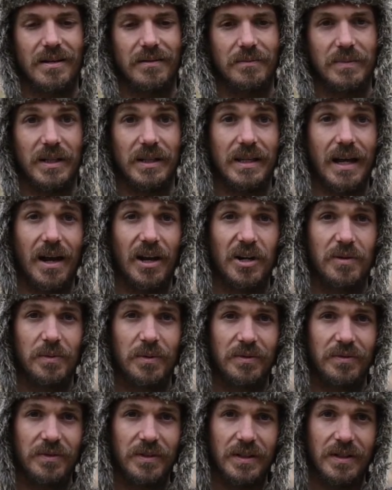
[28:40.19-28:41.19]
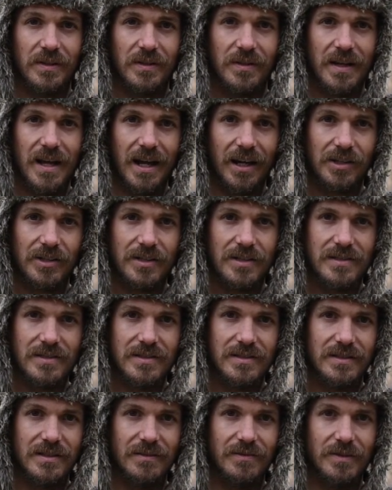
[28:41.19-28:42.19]
be accountable for your own
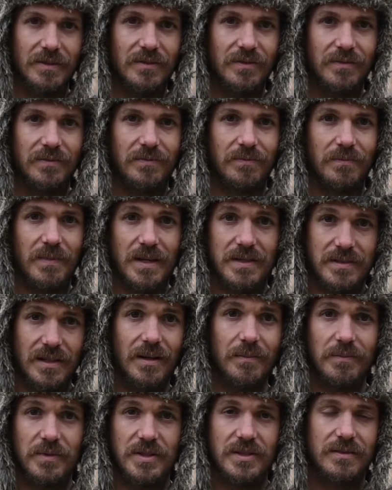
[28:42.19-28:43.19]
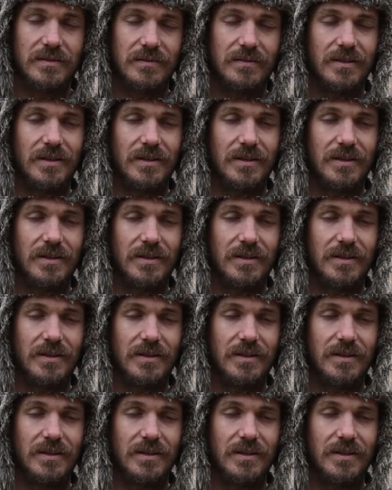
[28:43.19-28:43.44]
actions. And if you mess up, just,